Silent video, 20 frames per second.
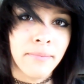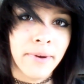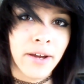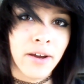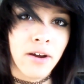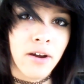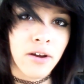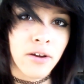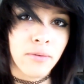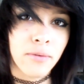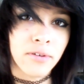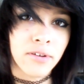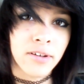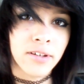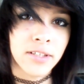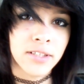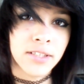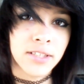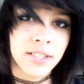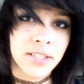My
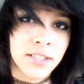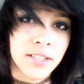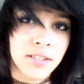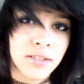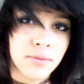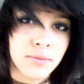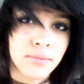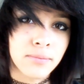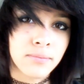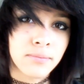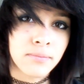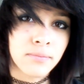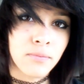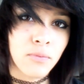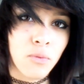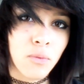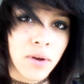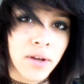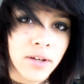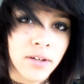awkwardness is
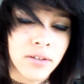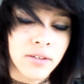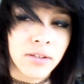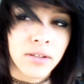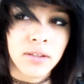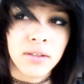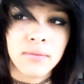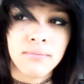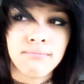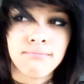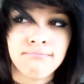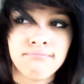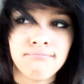real.